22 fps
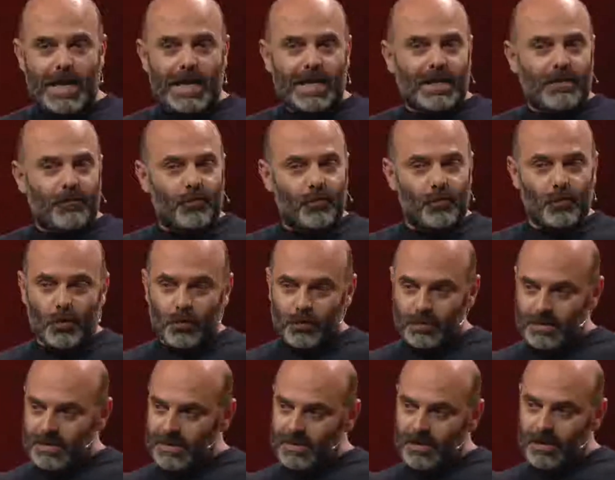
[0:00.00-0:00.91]
If you
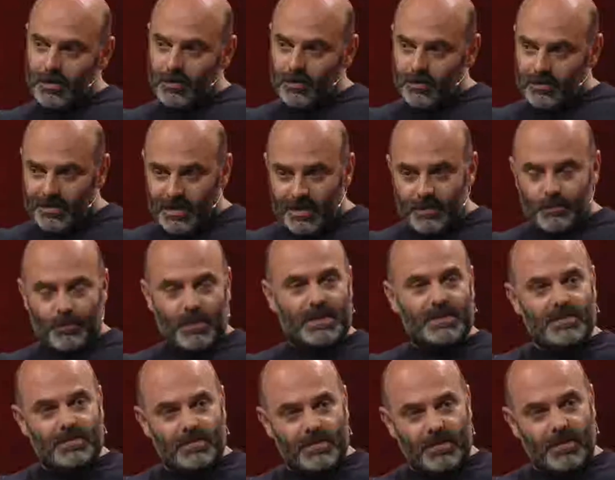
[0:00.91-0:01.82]
consider the 10
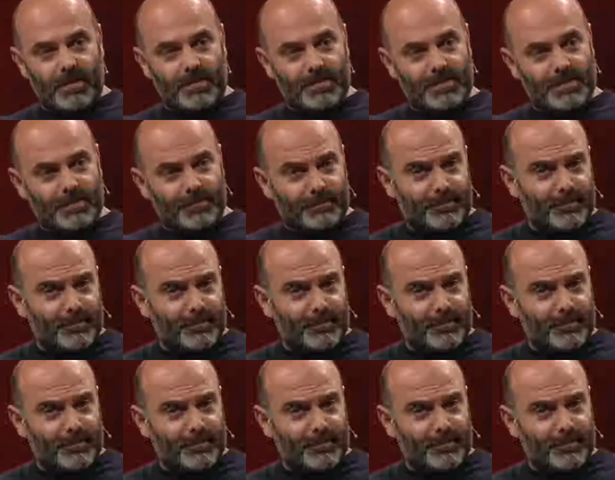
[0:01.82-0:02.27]
past years,